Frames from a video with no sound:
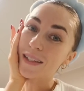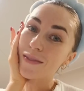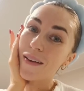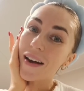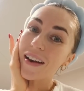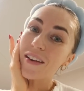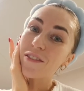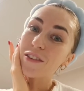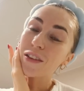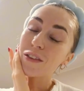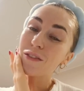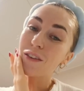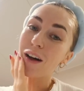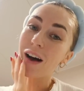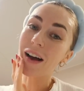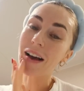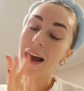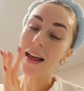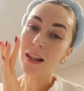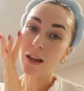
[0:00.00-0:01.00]
about it for the
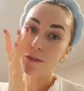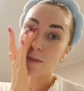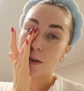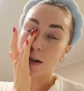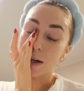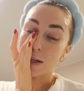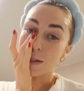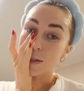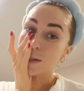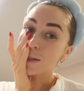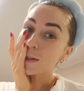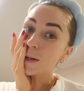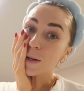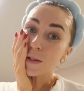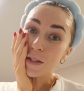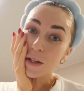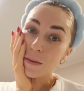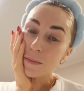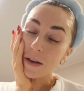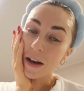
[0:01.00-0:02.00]
vlog. I love you guys so
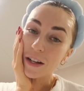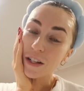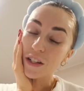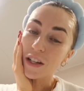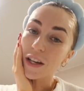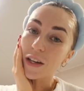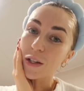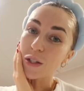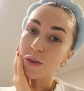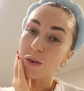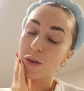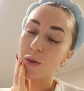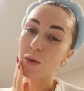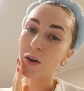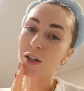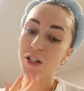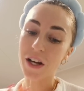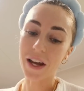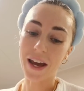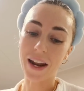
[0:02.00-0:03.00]
much. Thank you so much for
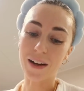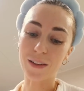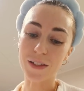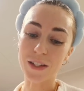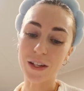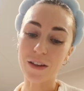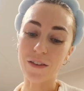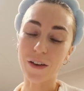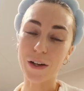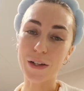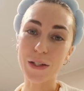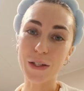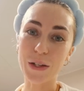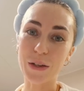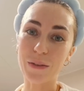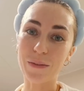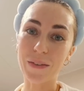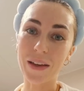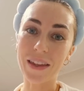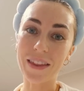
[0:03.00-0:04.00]
watching, and I'll see you very
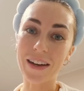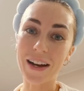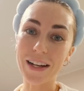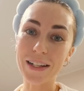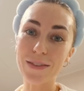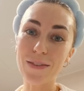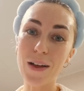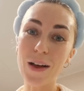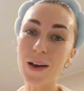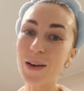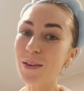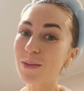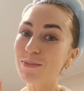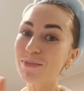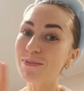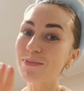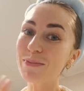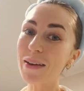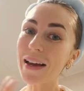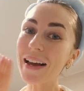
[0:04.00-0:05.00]
soon in the next vlog.
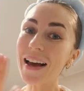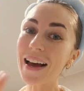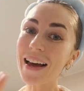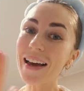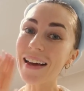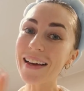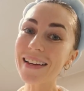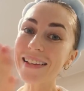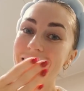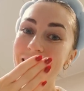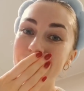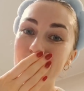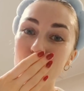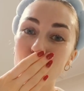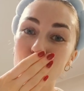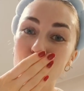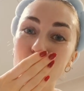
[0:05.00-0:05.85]
Bye guys.